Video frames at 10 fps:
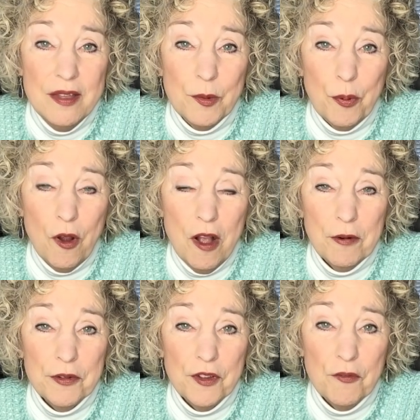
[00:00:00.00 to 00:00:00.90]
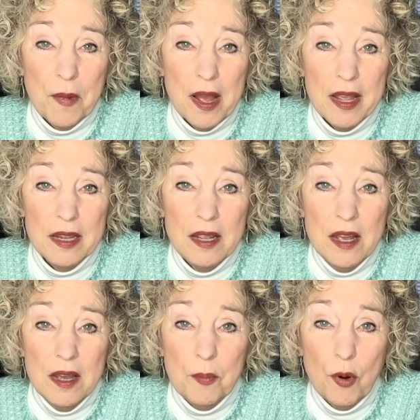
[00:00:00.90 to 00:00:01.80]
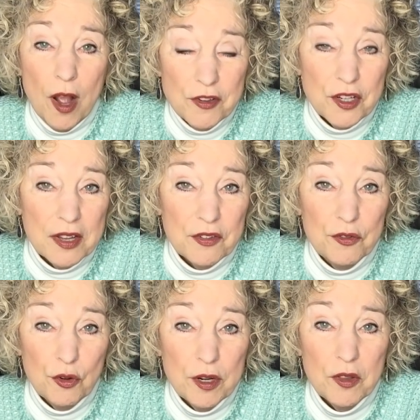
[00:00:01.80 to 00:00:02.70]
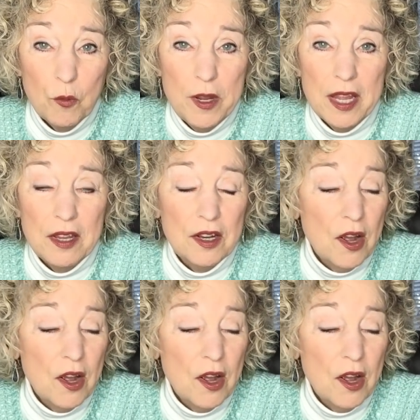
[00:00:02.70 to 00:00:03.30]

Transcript: the progress of my projects during the week.